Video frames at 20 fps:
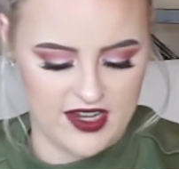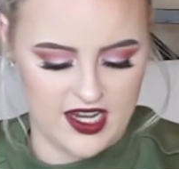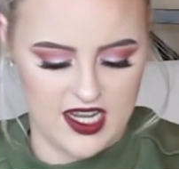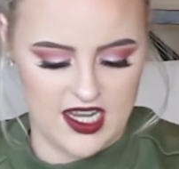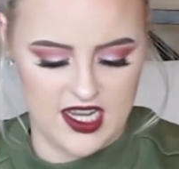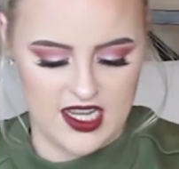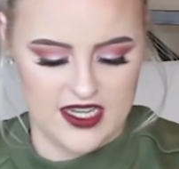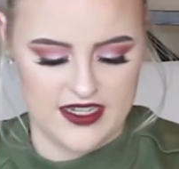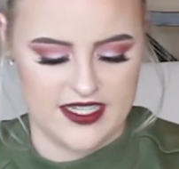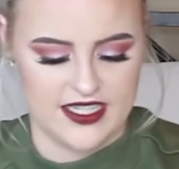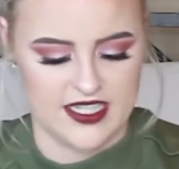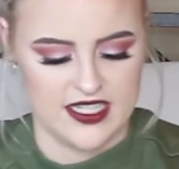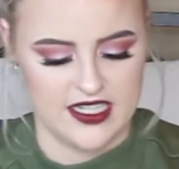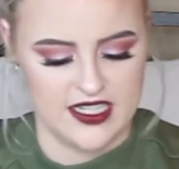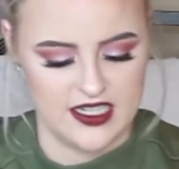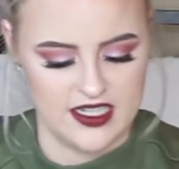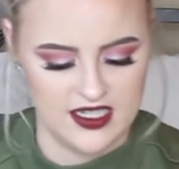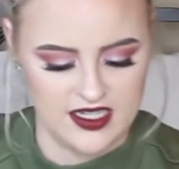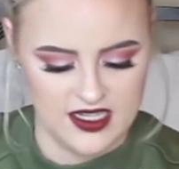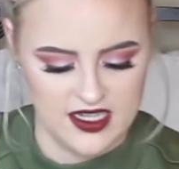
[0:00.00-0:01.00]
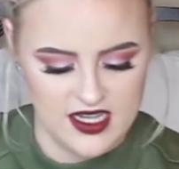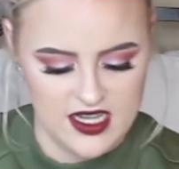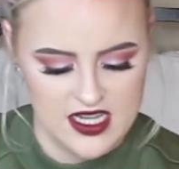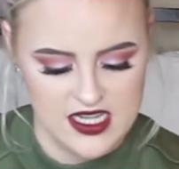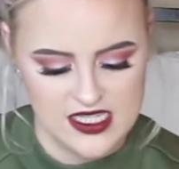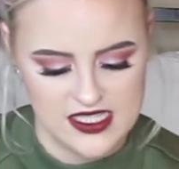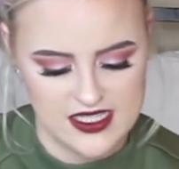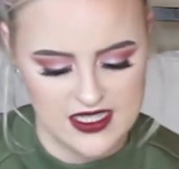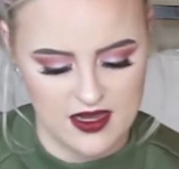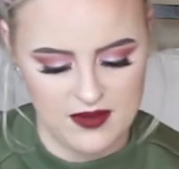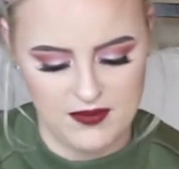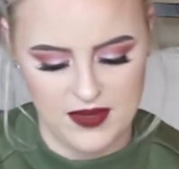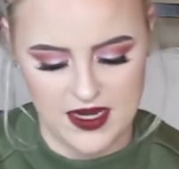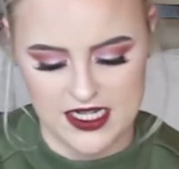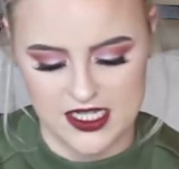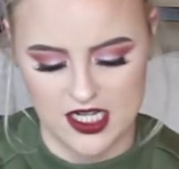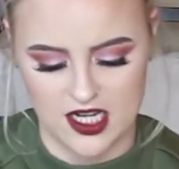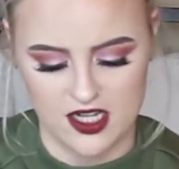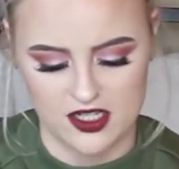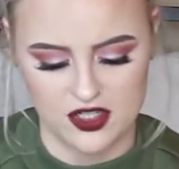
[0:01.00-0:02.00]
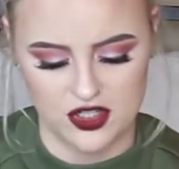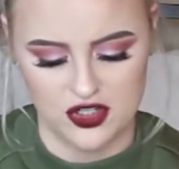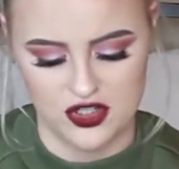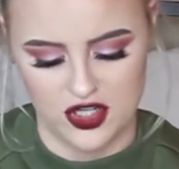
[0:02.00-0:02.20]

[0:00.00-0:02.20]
got some by Dr.